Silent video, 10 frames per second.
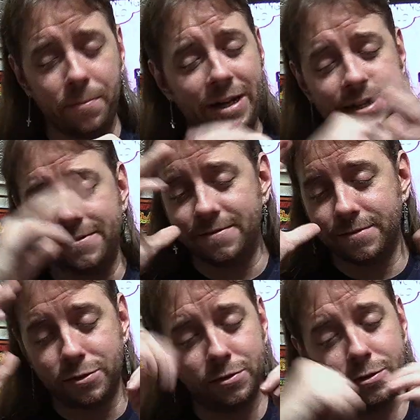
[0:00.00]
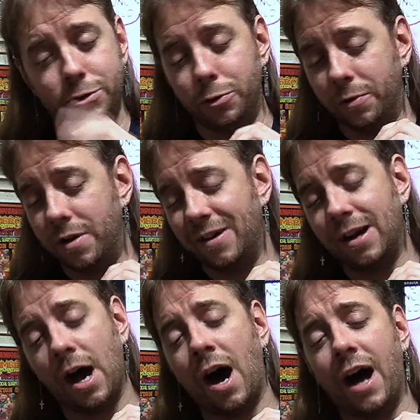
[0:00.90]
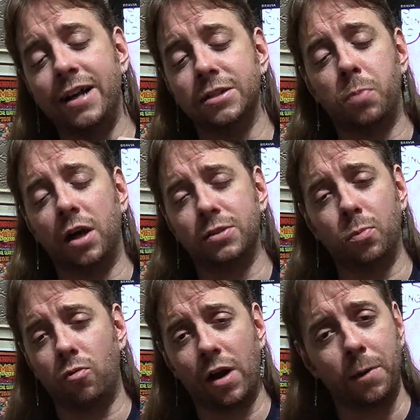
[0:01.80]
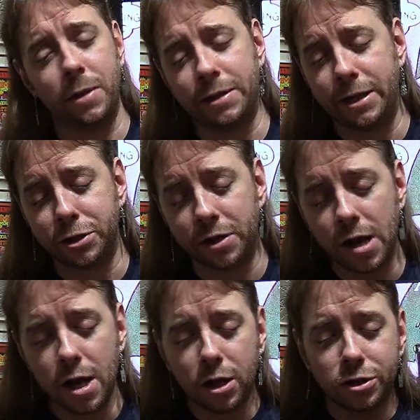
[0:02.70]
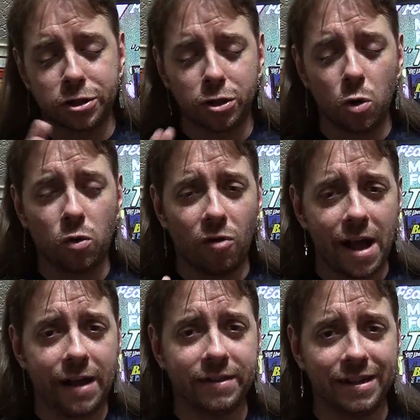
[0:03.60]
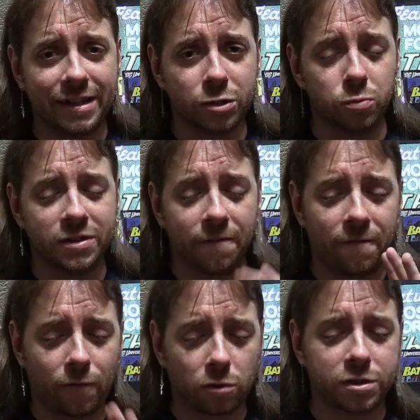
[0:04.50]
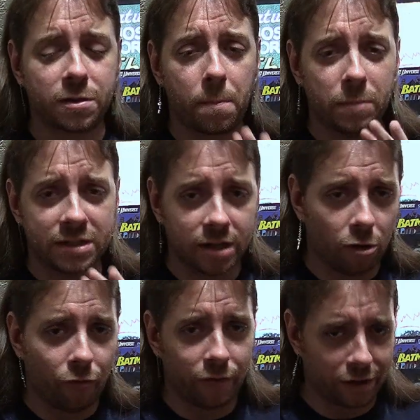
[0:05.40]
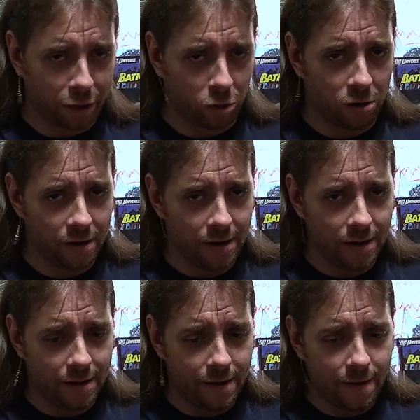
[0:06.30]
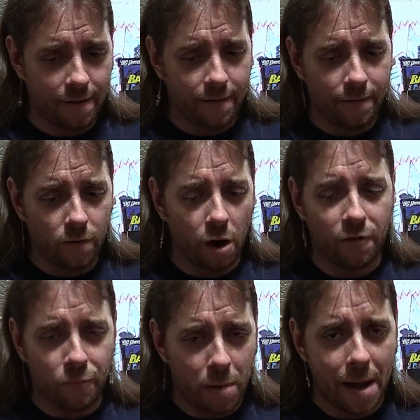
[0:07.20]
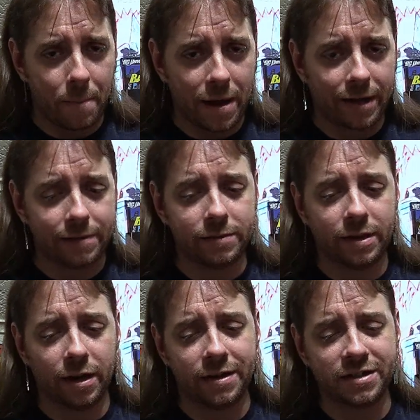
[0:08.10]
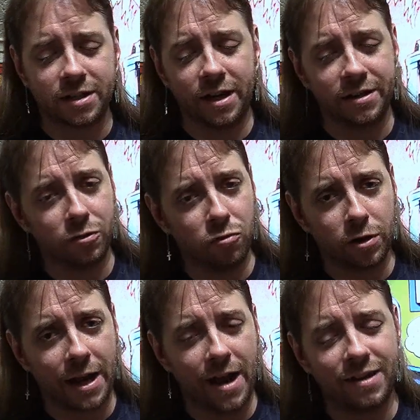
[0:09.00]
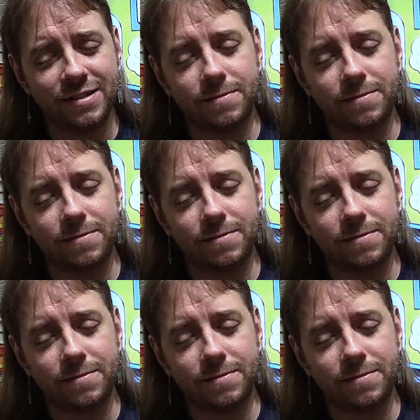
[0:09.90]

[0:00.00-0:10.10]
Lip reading: I mean, dude, highest possible recommendation. So glad that this was the first Mattel figure of Batman that I decided to look at.